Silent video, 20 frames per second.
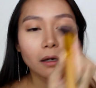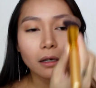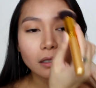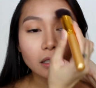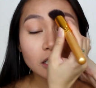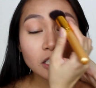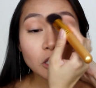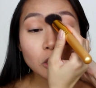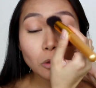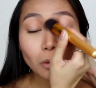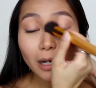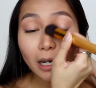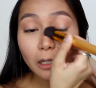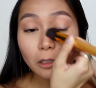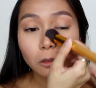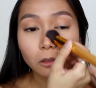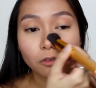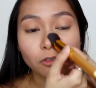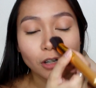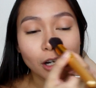this is just what I
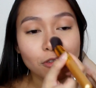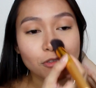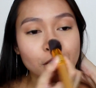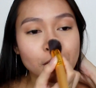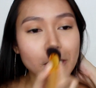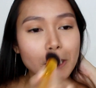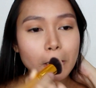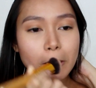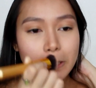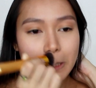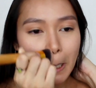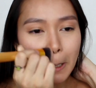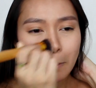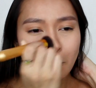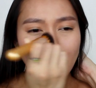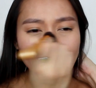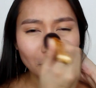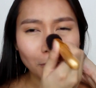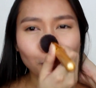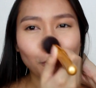do for every day because I don't
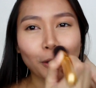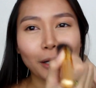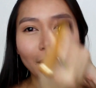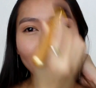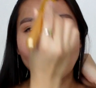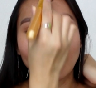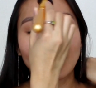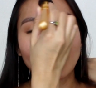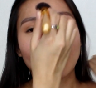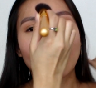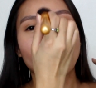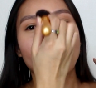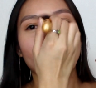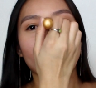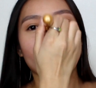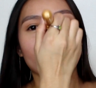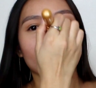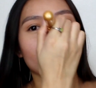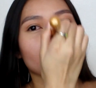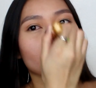want to bring
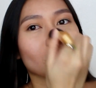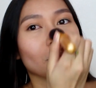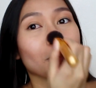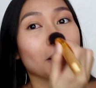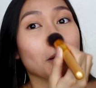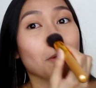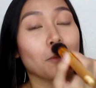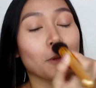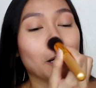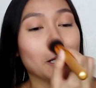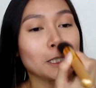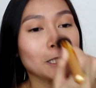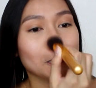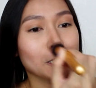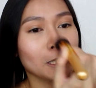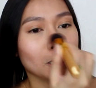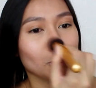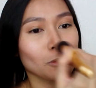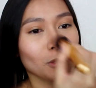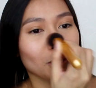so many
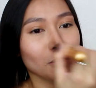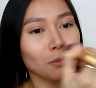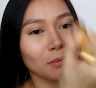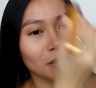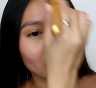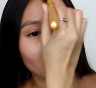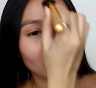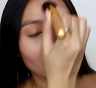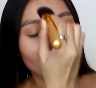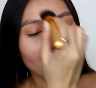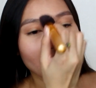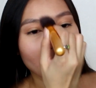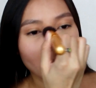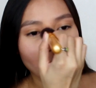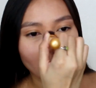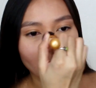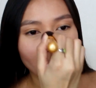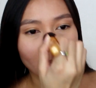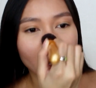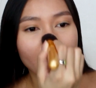brushes with me.
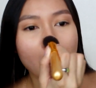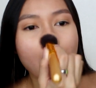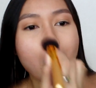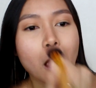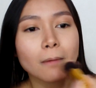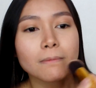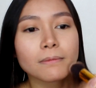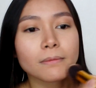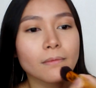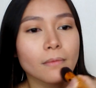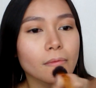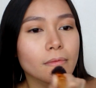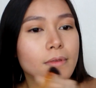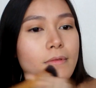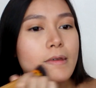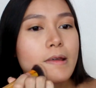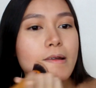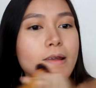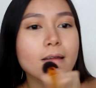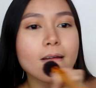
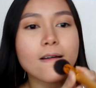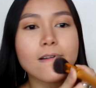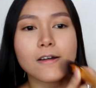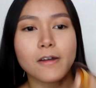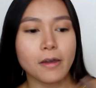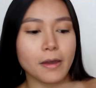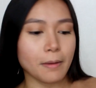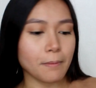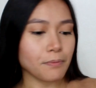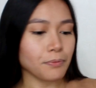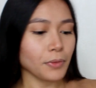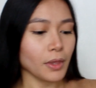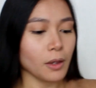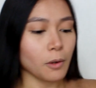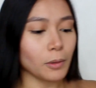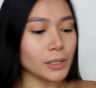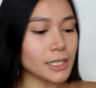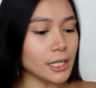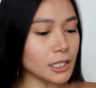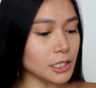There we go. Okay,
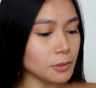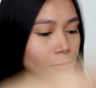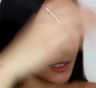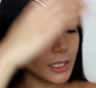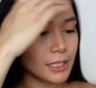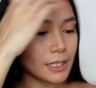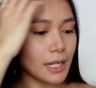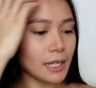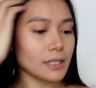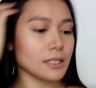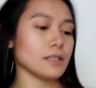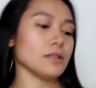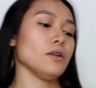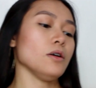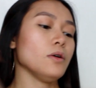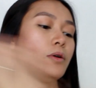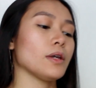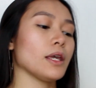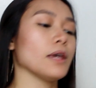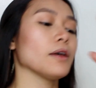what's next? What's next?
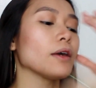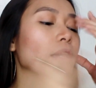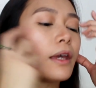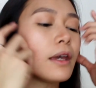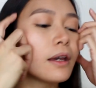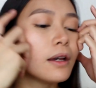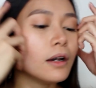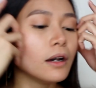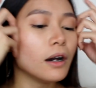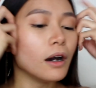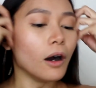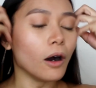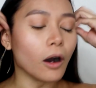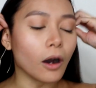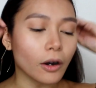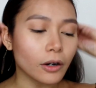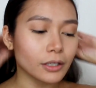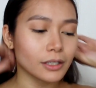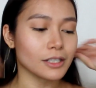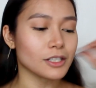Oh, okay.
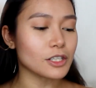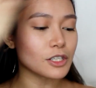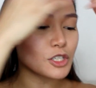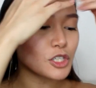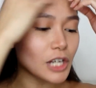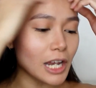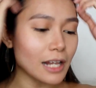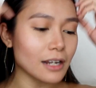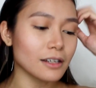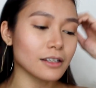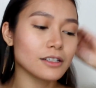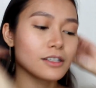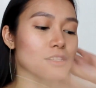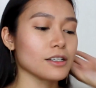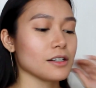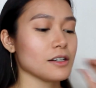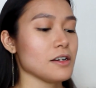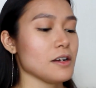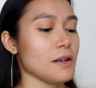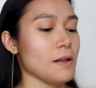Oh, this is a
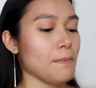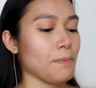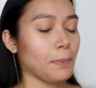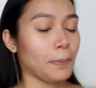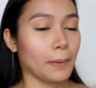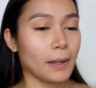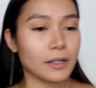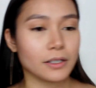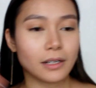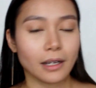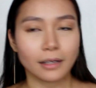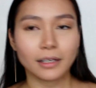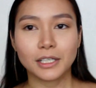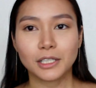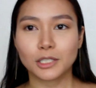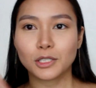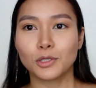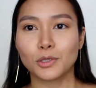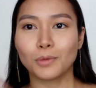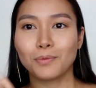challenge. I
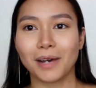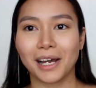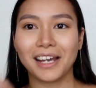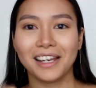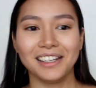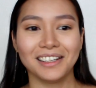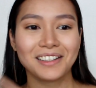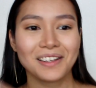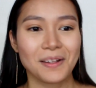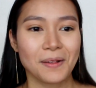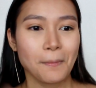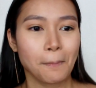need to do my